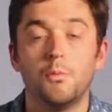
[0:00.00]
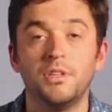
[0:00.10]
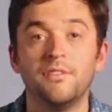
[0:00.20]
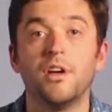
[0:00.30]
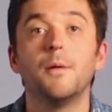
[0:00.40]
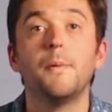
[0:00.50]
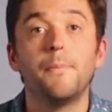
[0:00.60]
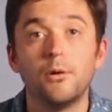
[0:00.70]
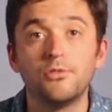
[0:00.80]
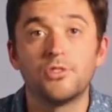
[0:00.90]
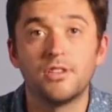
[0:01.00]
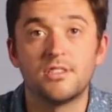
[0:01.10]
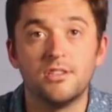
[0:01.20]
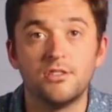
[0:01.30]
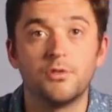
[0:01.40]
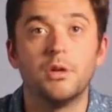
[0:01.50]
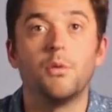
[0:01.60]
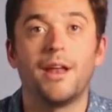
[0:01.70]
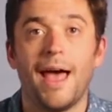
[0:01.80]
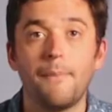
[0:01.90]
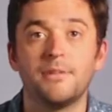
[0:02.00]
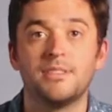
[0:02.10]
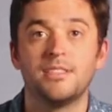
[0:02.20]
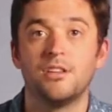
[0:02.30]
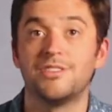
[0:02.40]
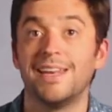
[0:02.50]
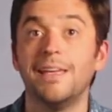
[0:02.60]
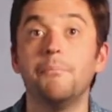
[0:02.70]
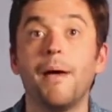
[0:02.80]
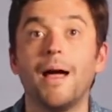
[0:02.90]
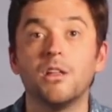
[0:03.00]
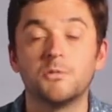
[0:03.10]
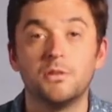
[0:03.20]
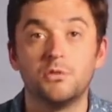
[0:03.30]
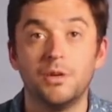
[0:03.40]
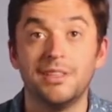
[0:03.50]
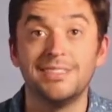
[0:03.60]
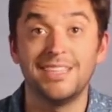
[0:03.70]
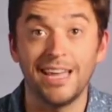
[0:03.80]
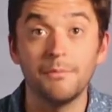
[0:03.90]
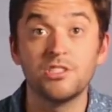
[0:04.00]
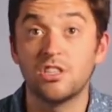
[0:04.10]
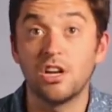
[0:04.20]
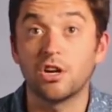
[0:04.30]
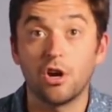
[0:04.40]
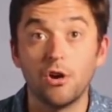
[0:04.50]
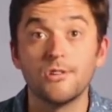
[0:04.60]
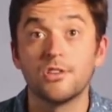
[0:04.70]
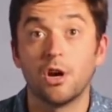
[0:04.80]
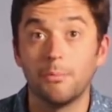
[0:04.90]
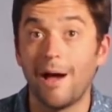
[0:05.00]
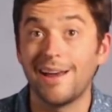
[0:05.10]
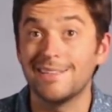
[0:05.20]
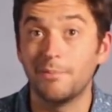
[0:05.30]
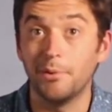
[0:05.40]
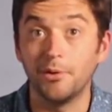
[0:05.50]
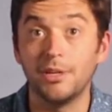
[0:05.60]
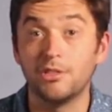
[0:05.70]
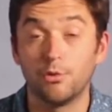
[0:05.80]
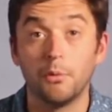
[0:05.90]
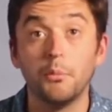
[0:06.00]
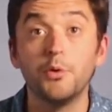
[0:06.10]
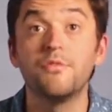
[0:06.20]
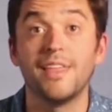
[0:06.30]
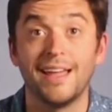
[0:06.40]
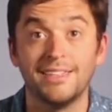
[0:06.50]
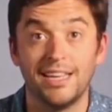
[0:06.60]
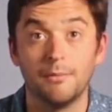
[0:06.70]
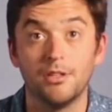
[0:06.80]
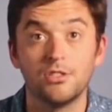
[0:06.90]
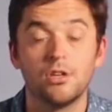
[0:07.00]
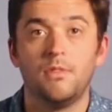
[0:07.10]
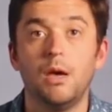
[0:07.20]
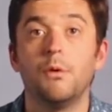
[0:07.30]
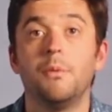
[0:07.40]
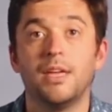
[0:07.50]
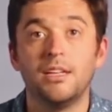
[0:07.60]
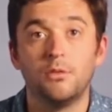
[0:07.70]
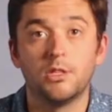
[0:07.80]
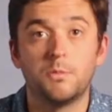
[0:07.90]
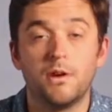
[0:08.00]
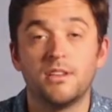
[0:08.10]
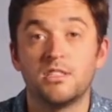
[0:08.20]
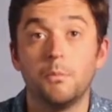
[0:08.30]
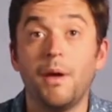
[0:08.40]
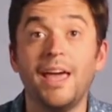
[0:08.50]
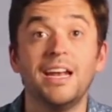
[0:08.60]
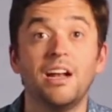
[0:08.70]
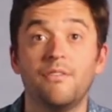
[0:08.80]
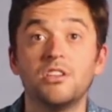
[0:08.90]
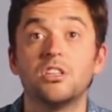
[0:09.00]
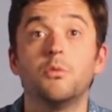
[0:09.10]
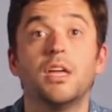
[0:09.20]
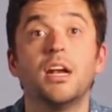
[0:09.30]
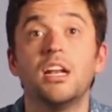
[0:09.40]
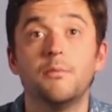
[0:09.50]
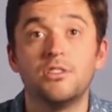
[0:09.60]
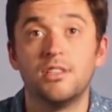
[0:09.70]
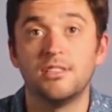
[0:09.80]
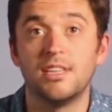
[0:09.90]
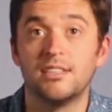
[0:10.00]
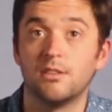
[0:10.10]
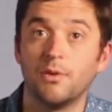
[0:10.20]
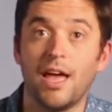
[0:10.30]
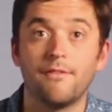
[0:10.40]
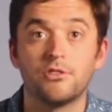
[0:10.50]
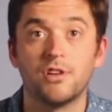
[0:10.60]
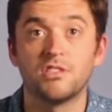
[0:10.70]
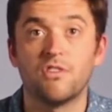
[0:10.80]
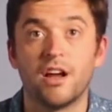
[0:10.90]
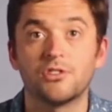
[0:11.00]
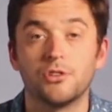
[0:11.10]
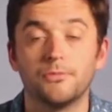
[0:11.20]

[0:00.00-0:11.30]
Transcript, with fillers: we develop a bone stress injury, what happens is there's an imbalance between the damage that occurs and our body's ability to remove that damage. Then we begin to experience some pain and eventually we get an image that says that we have a stress fracture.